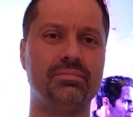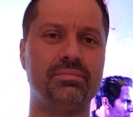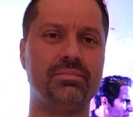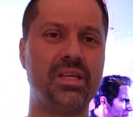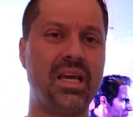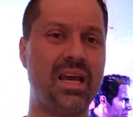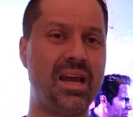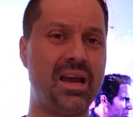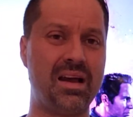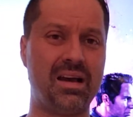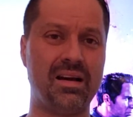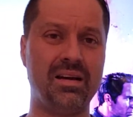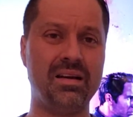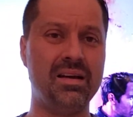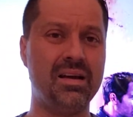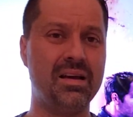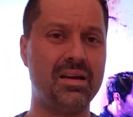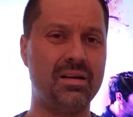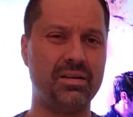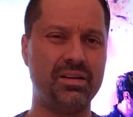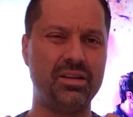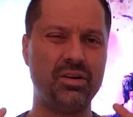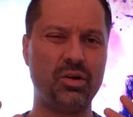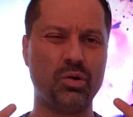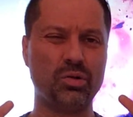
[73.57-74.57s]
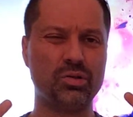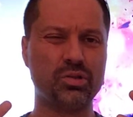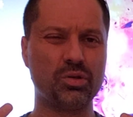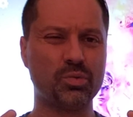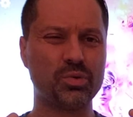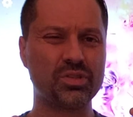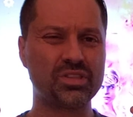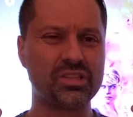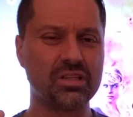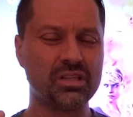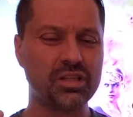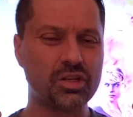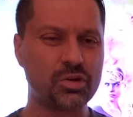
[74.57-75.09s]
Yeah, you know, there
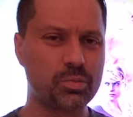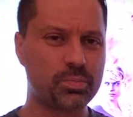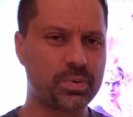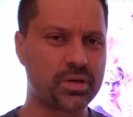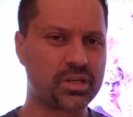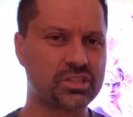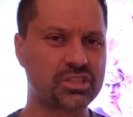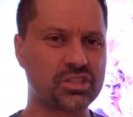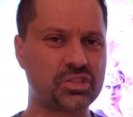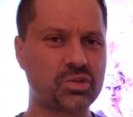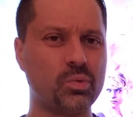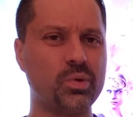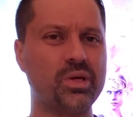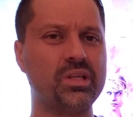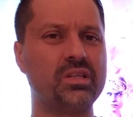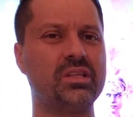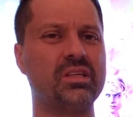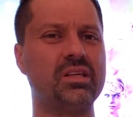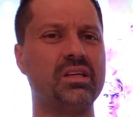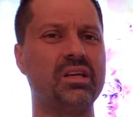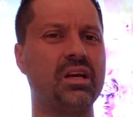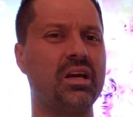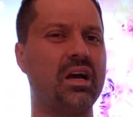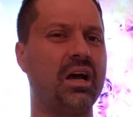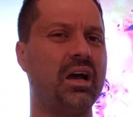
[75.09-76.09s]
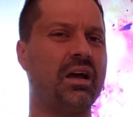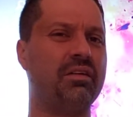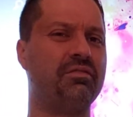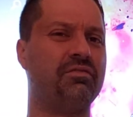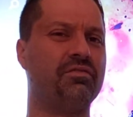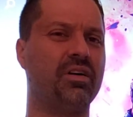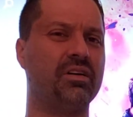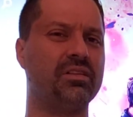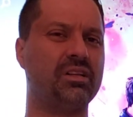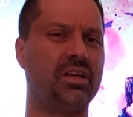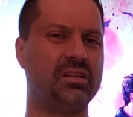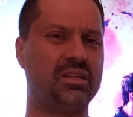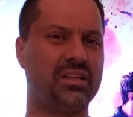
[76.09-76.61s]
was a little bit of squinting. I
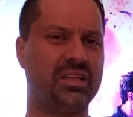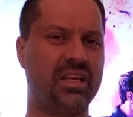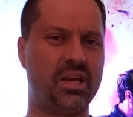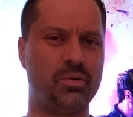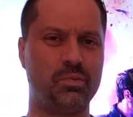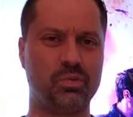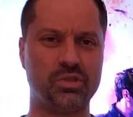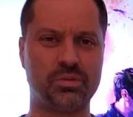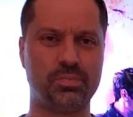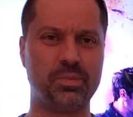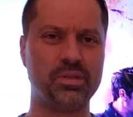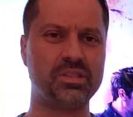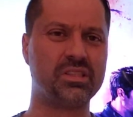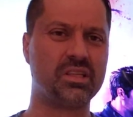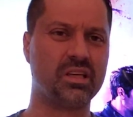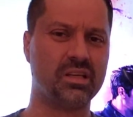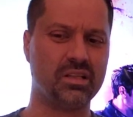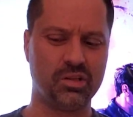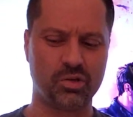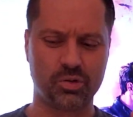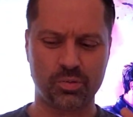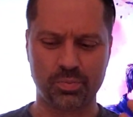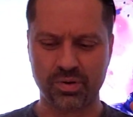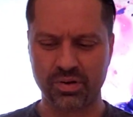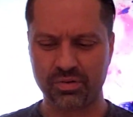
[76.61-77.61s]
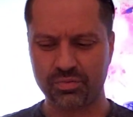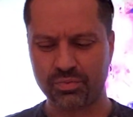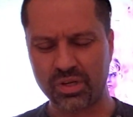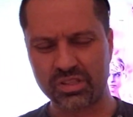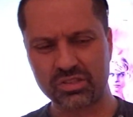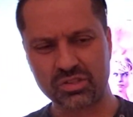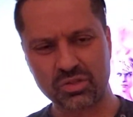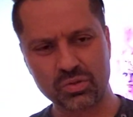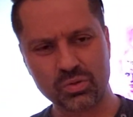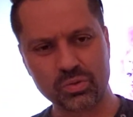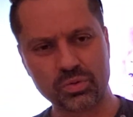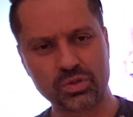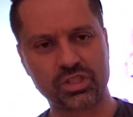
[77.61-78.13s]
found that the game was missing a little bit of
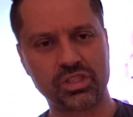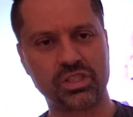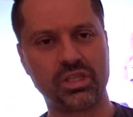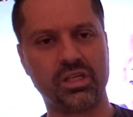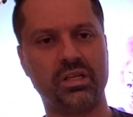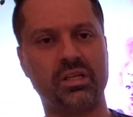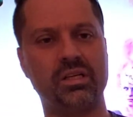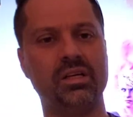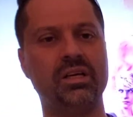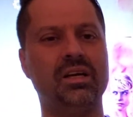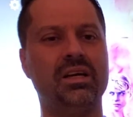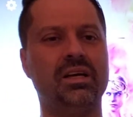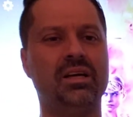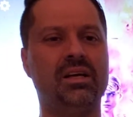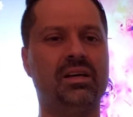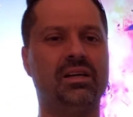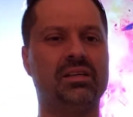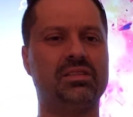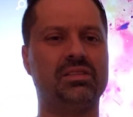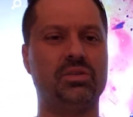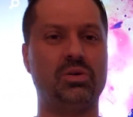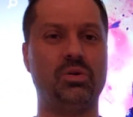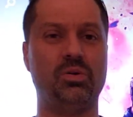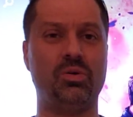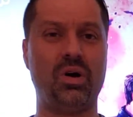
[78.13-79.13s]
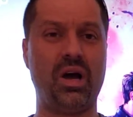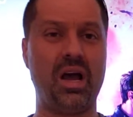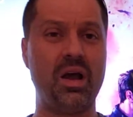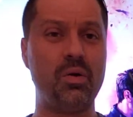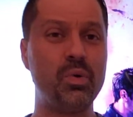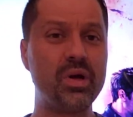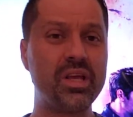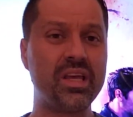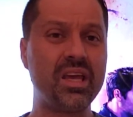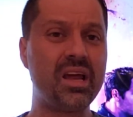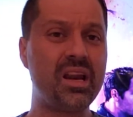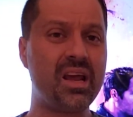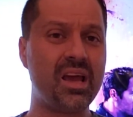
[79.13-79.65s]
resolution, so I
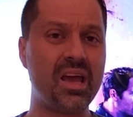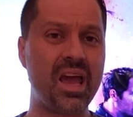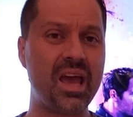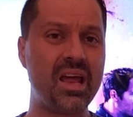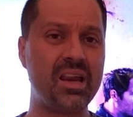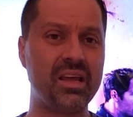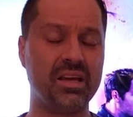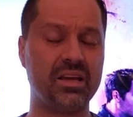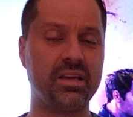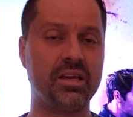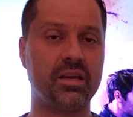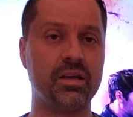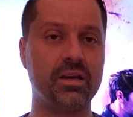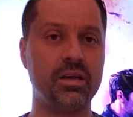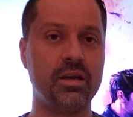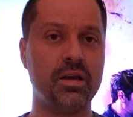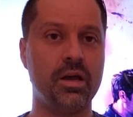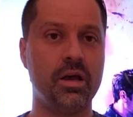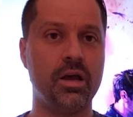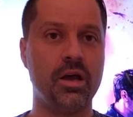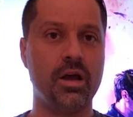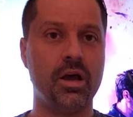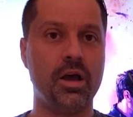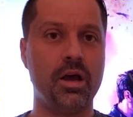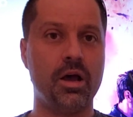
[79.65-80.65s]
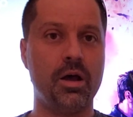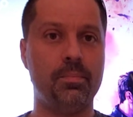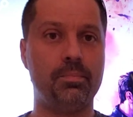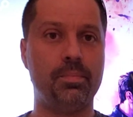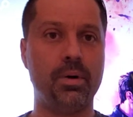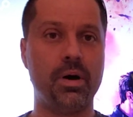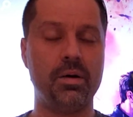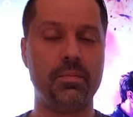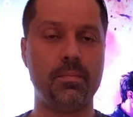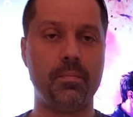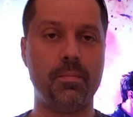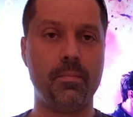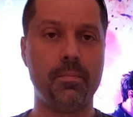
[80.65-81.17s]
would get a headache.
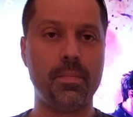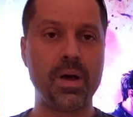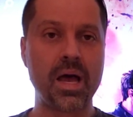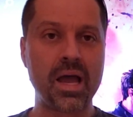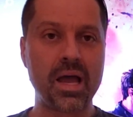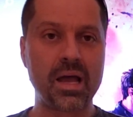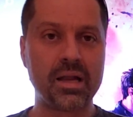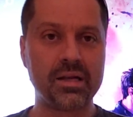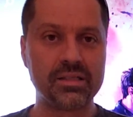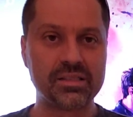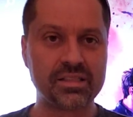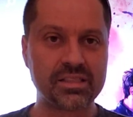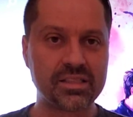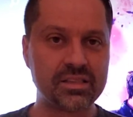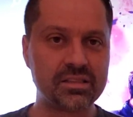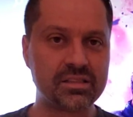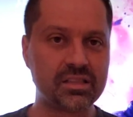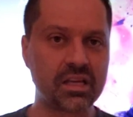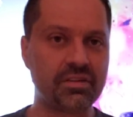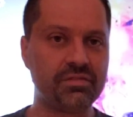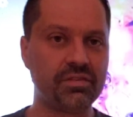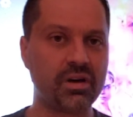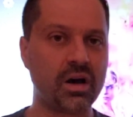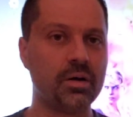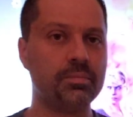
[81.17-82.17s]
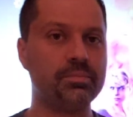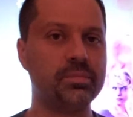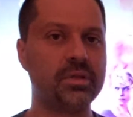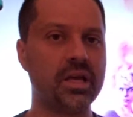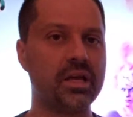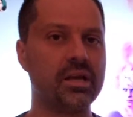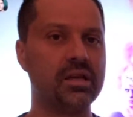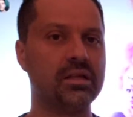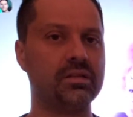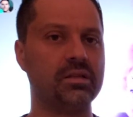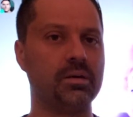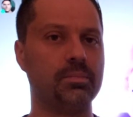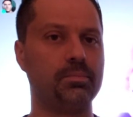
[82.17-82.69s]
But man, since I've
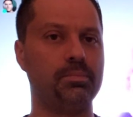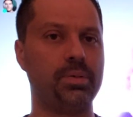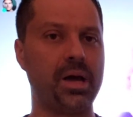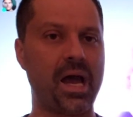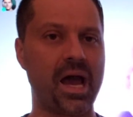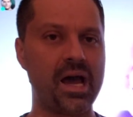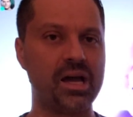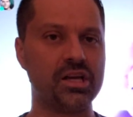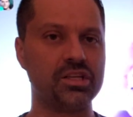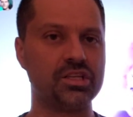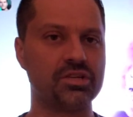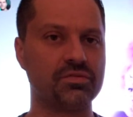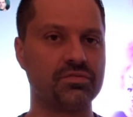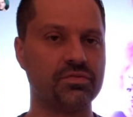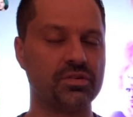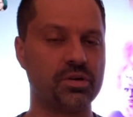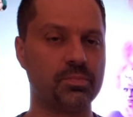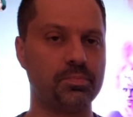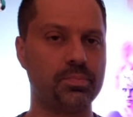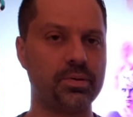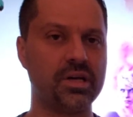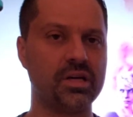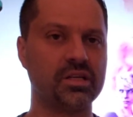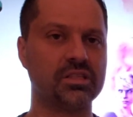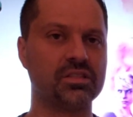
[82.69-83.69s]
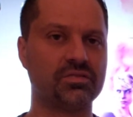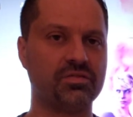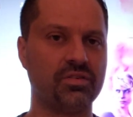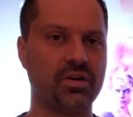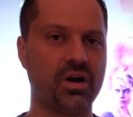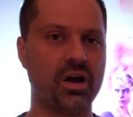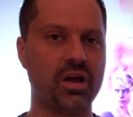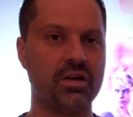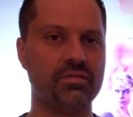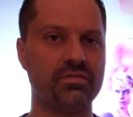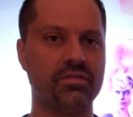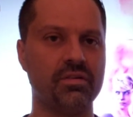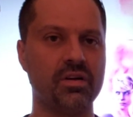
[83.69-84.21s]
updated the patch for the
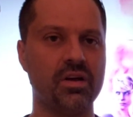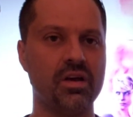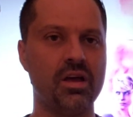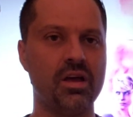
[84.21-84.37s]
PS5,